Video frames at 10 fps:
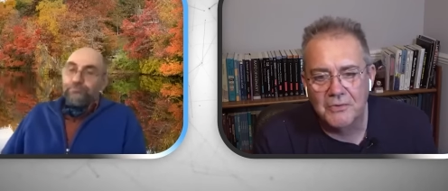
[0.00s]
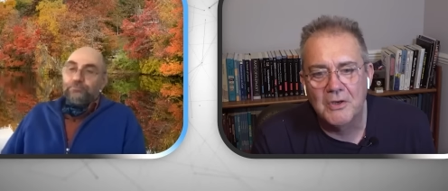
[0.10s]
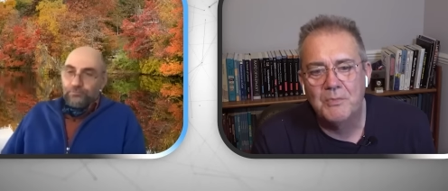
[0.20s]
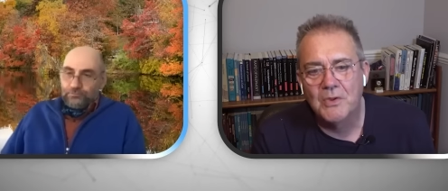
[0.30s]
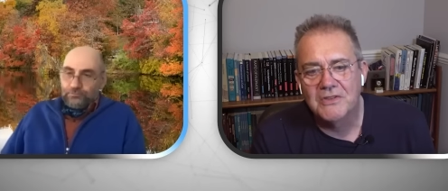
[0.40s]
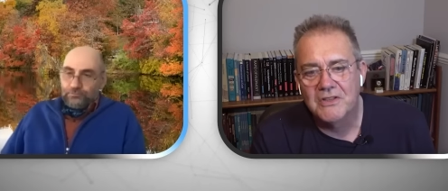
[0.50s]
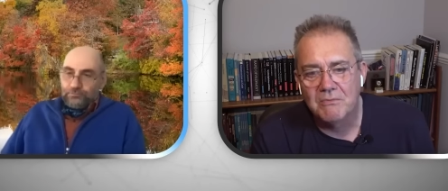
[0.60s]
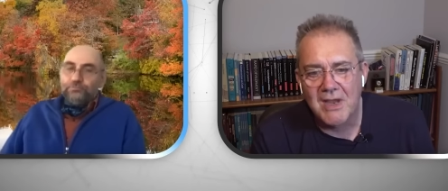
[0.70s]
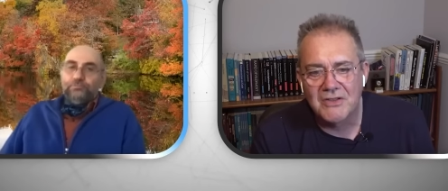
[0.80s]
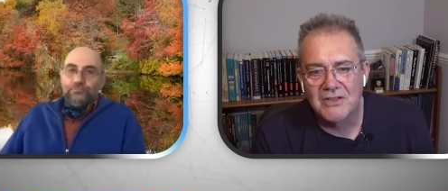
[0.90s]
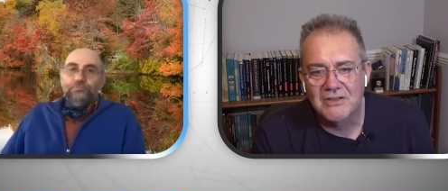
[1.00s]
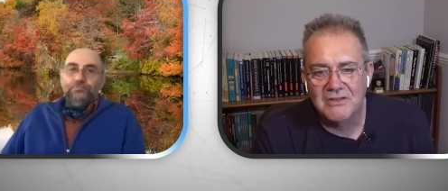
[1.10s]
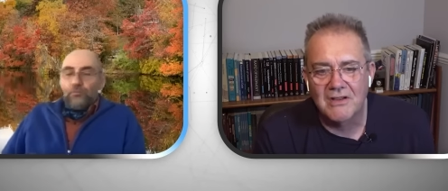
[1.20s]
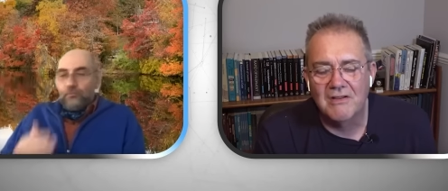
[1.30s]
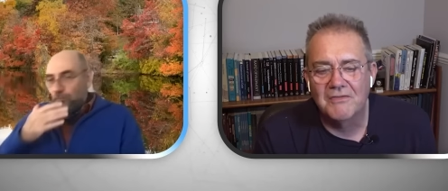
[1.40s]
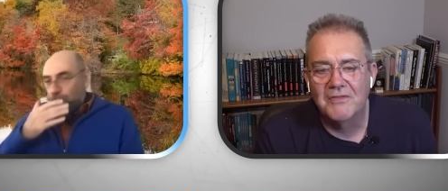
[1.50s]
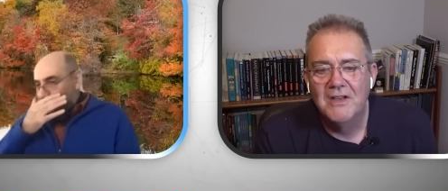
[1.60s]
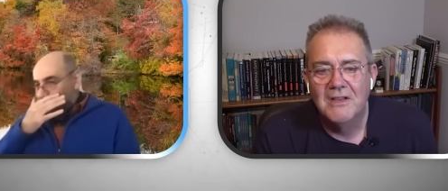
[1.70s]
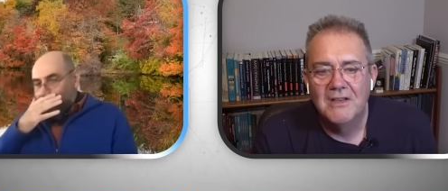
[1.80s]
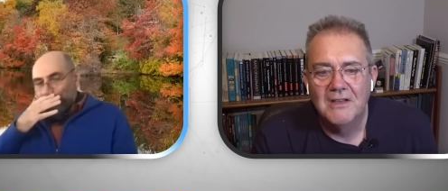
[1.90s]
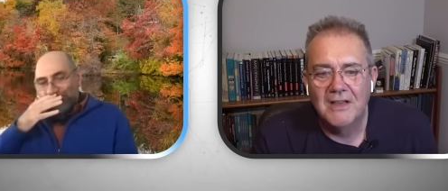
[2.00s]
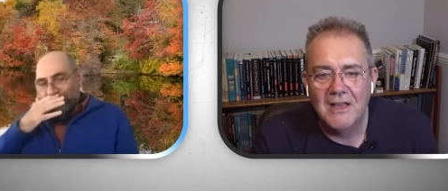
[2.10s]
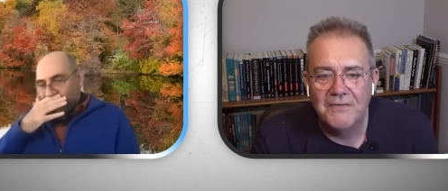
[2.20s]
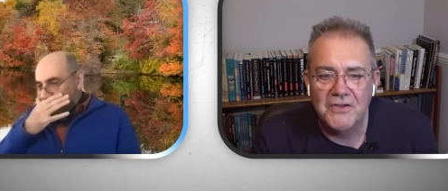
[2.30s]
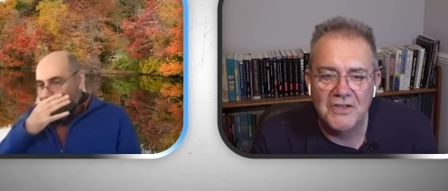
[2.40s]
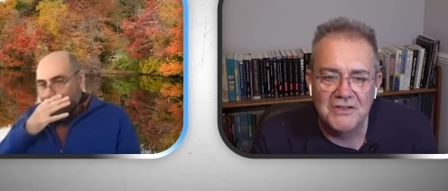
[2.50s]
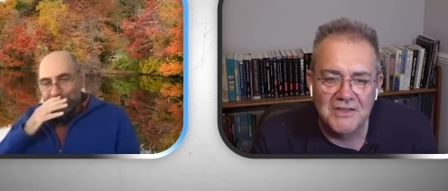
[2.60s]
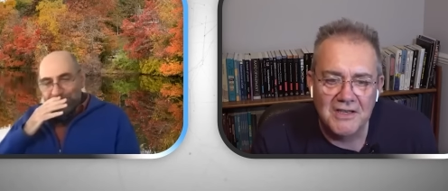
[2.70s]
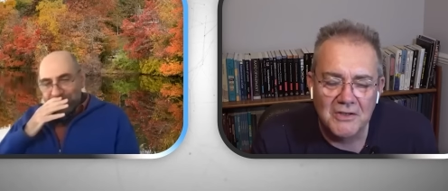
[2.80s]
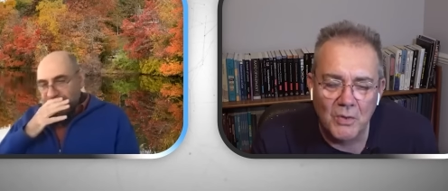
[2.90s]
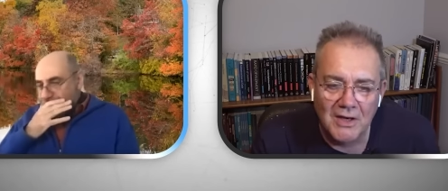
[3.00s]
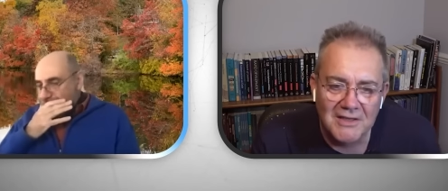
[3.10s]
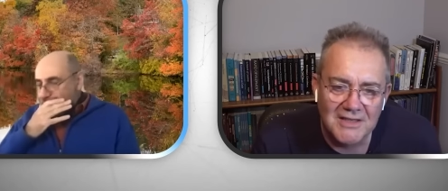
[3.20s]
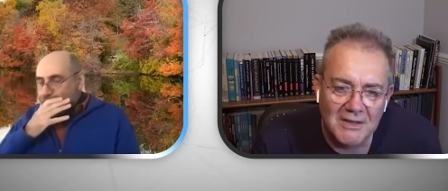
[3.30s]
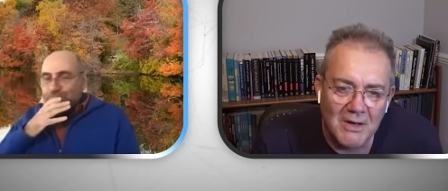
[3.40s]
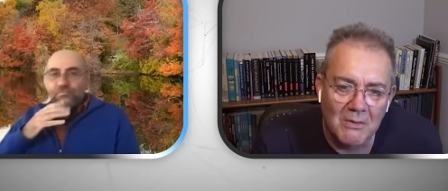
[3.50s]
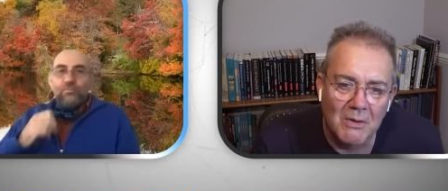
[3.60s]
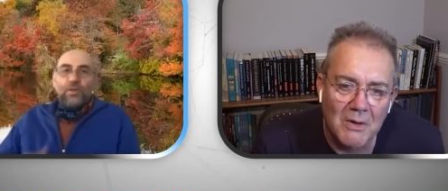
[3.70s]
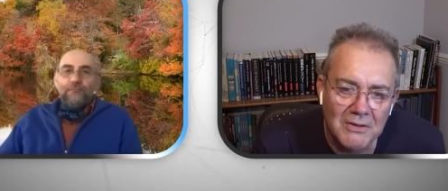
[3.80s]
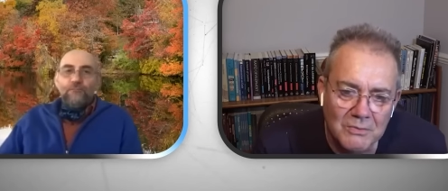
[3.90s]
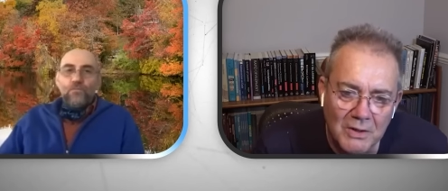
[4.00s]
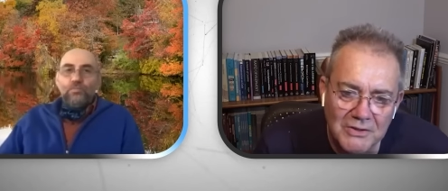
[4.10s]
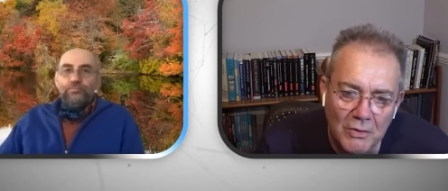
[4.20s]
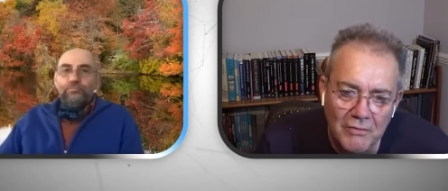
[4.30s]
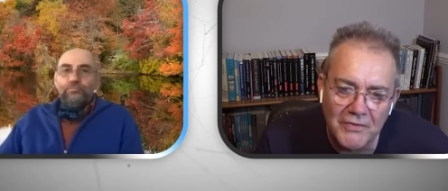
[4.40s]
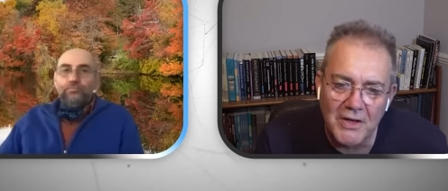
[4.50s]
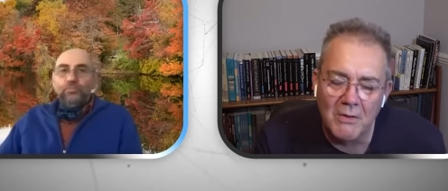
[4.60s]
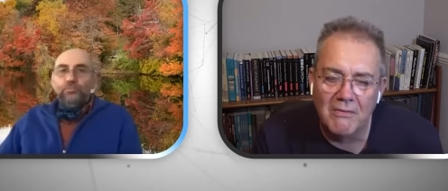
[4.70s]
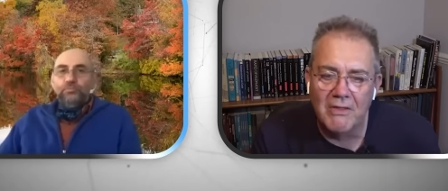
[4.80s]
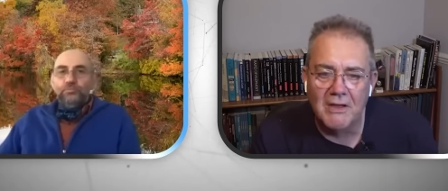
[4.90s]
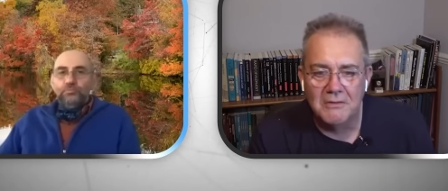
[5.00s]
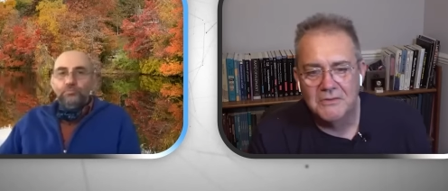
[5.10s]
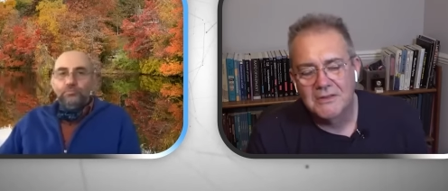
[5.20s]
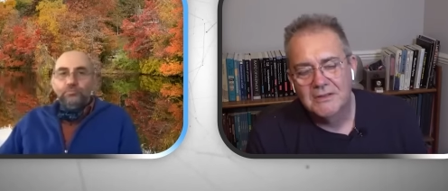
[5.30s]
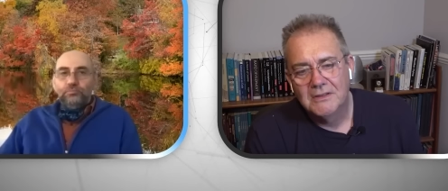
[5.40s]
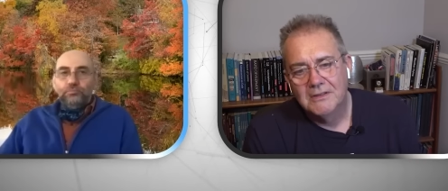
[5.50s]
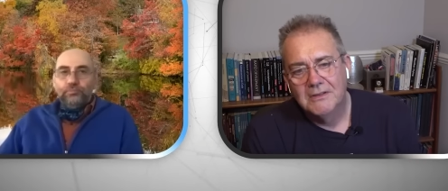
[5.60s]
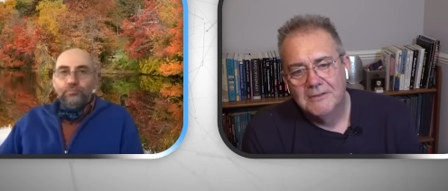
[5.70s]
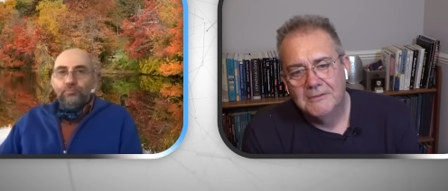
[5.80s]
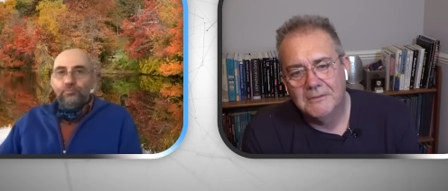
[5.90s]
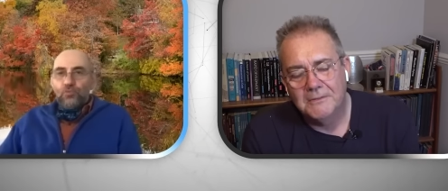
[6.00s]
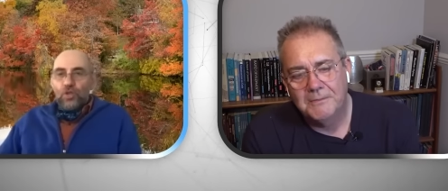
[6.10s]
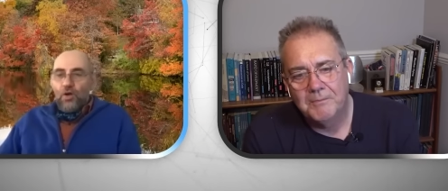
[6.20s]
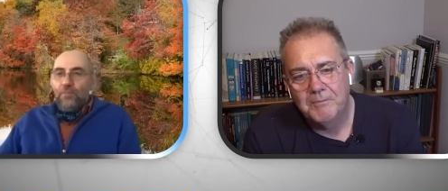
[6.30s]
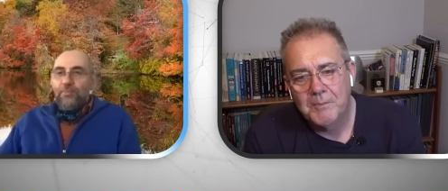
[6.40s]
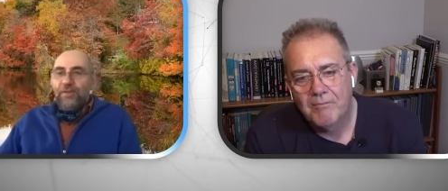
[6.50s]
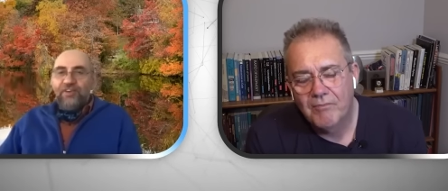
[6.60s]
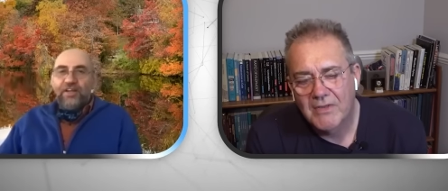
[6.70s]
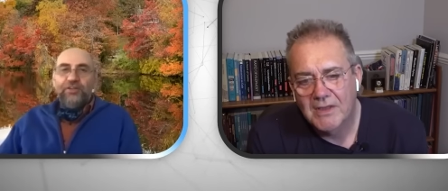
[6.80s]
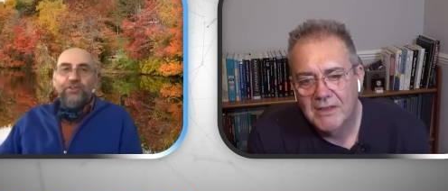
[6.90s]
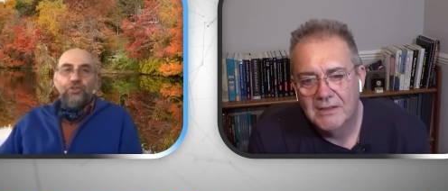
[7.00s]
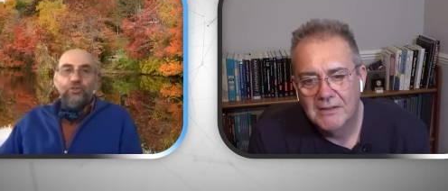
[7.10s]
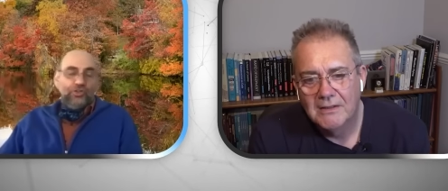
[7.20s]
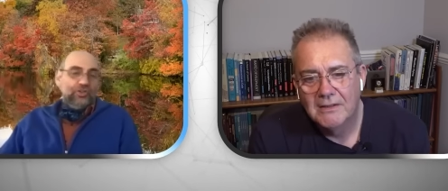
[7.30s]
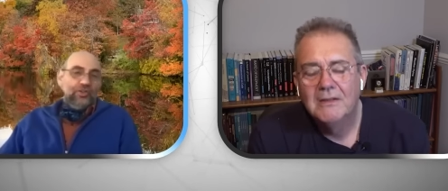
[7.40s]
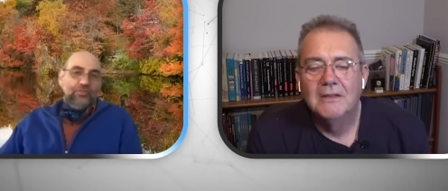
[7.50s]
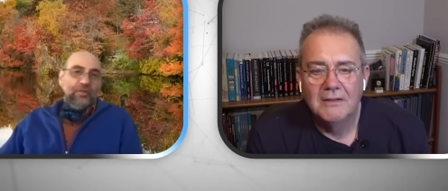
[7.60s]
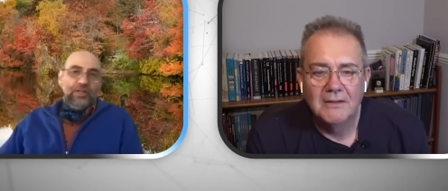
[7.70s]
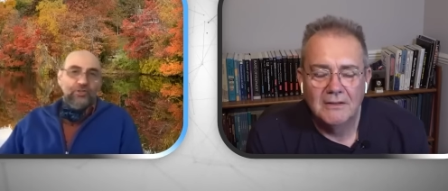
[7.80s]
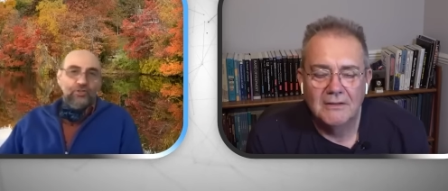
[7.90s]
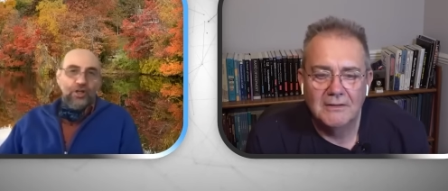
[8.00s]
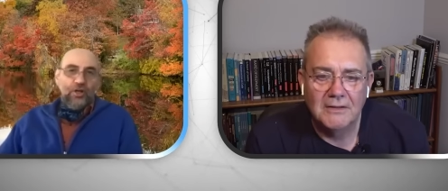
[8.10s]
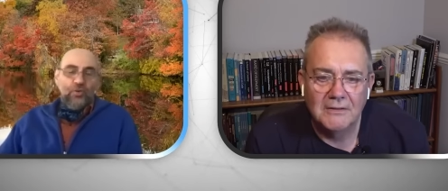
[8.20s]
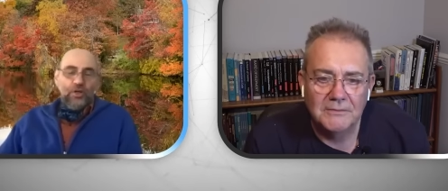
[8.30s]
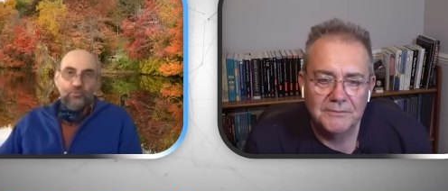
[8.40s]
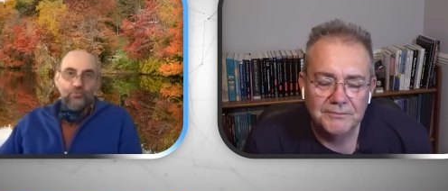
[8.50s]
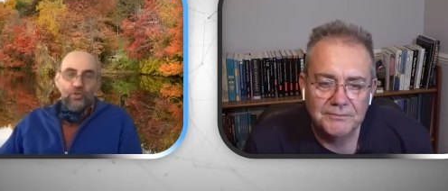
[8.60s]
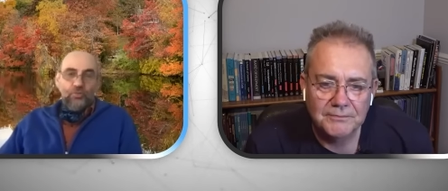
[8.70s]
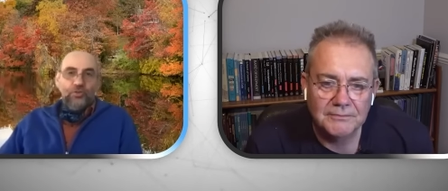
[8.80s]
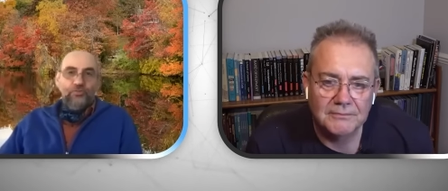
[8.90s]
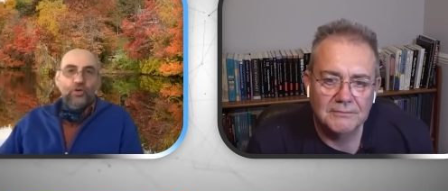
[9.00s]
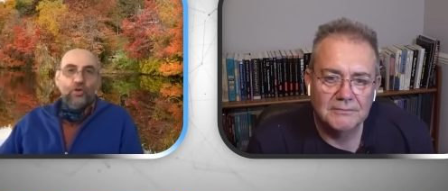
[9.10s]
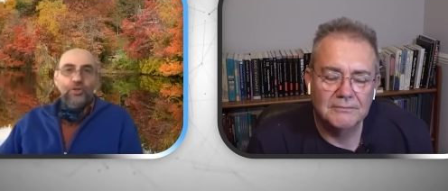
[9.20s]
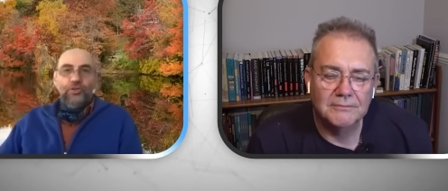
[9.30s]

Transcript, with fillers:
Speaker 1: and throughput as measures of efficiency and quality.
Speaker 2: What, what, what's, what's your view on those? Oh, I'm a big fan of the Dora stuff. I mean, that's why I wrote, yeah. wrote the foreword